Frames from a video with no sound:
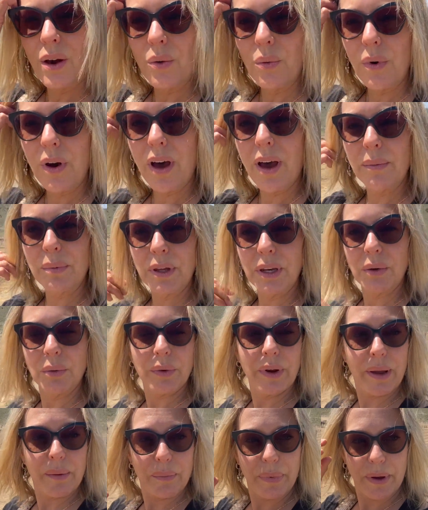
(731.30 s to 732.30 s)
Well, I'm going to
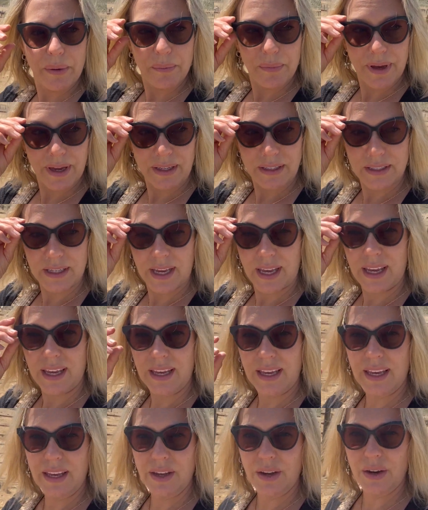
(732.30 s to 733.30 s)
wrap up my
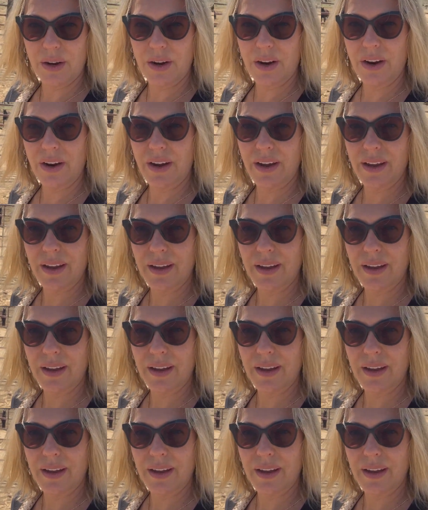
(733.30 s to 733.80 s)
day here